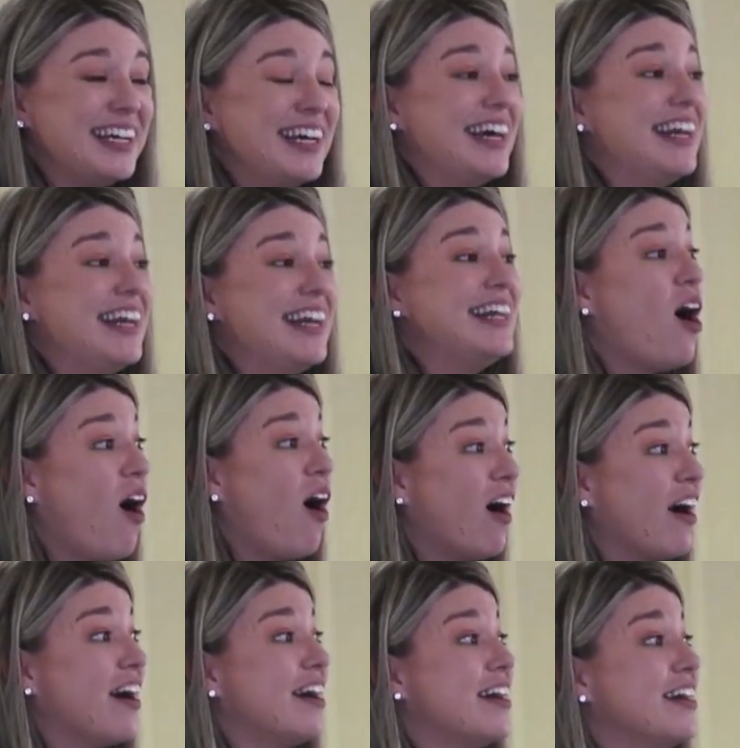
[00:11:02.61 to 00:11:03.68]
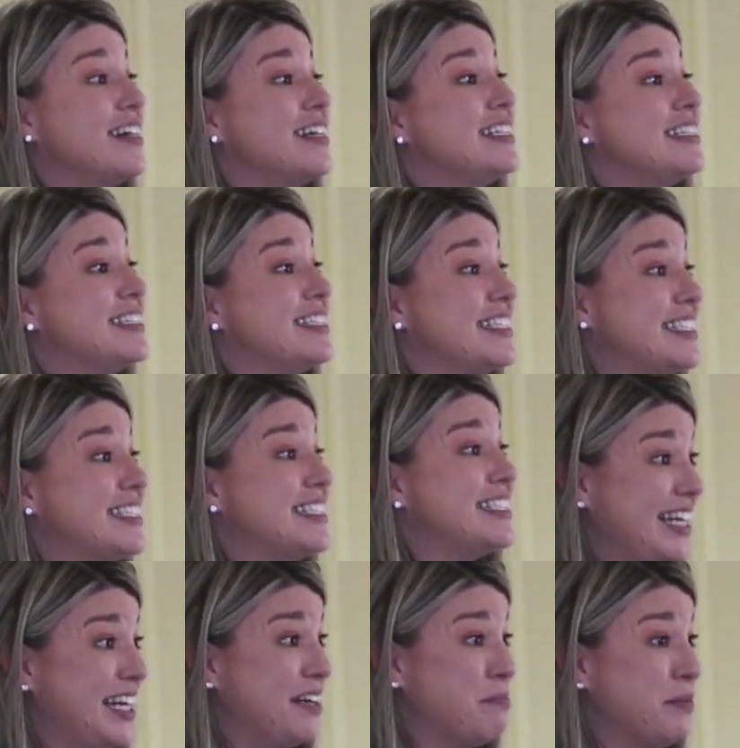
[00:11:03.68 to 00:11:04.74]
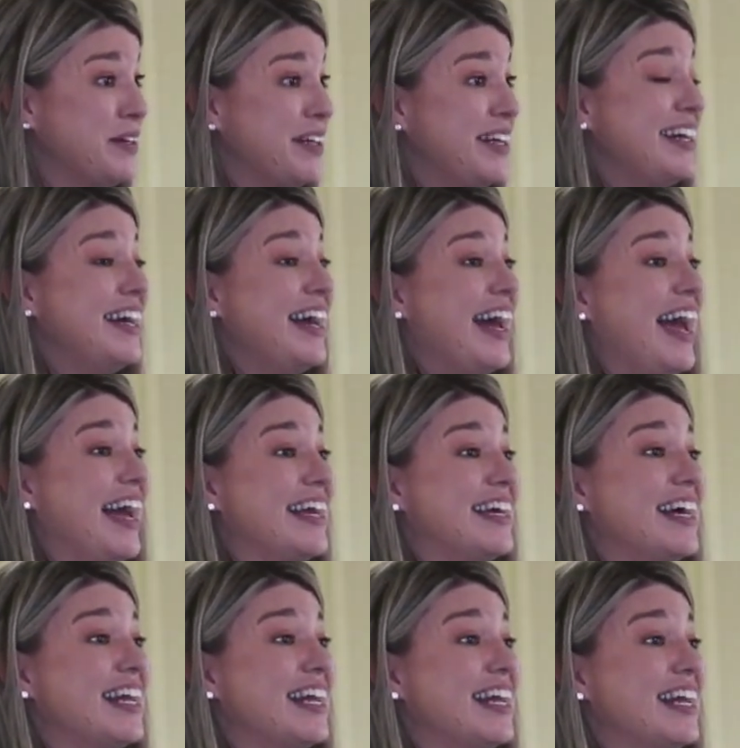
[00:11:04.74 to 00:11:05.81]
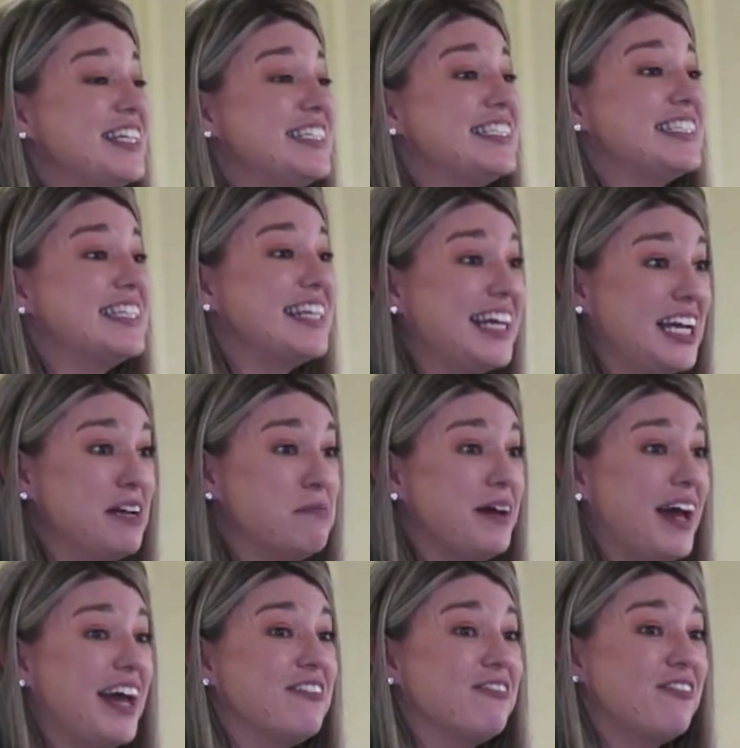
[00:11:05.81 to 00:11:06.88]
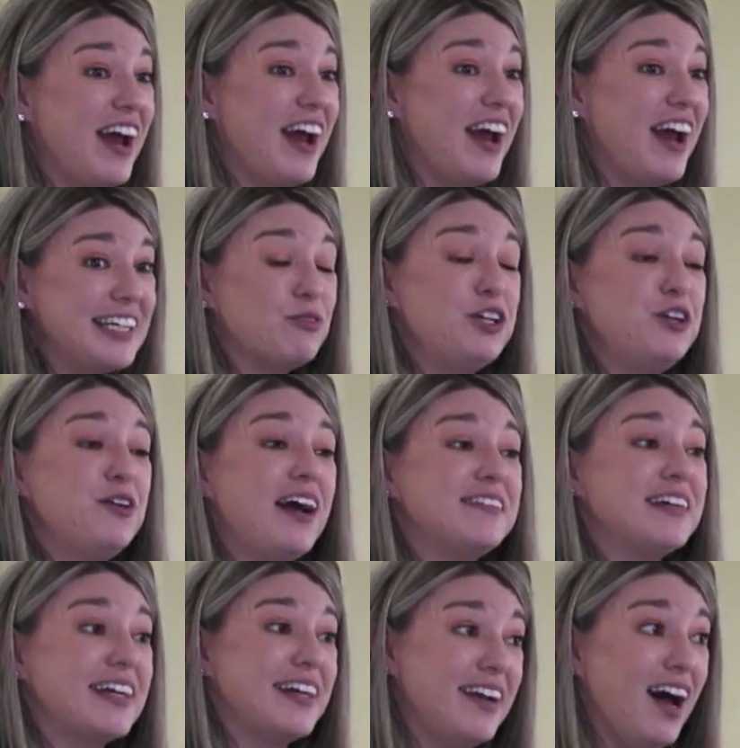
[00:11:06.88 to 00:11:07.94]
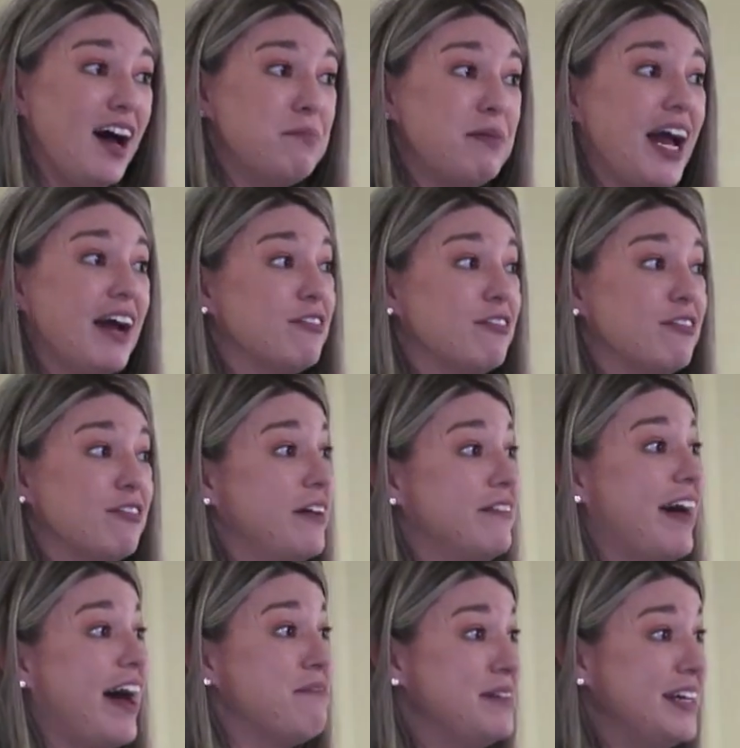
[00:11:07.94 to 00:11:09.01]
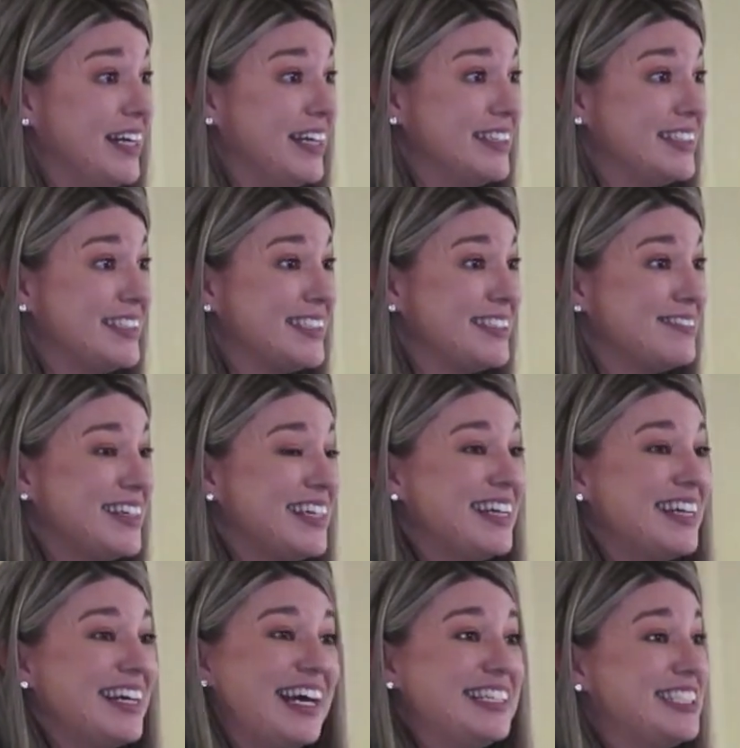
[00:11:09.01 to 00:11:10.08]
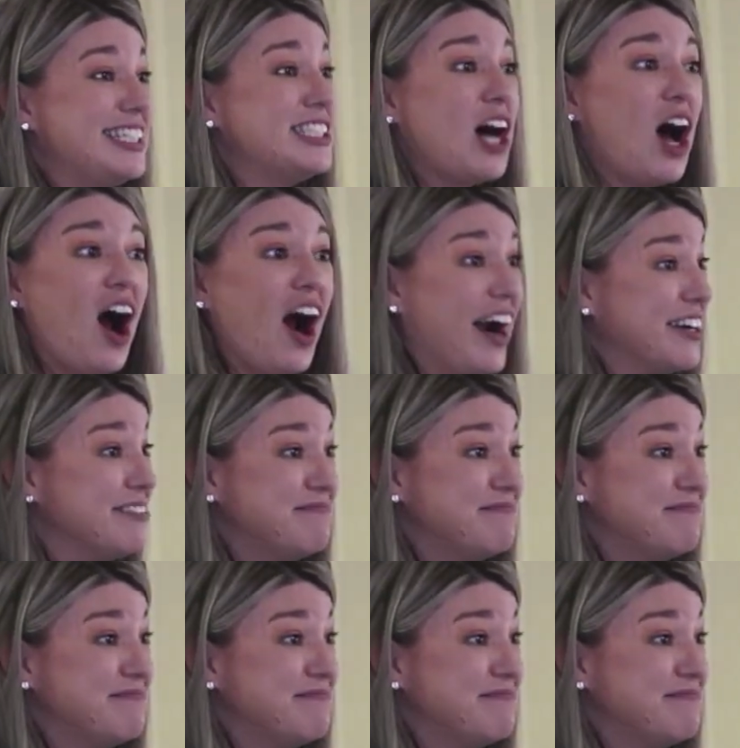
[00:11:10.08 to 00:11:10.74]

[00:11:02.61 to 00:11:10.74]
It is hard to sleep and get good sleep and rest when you have to get up every 45 minutes. It's just hard.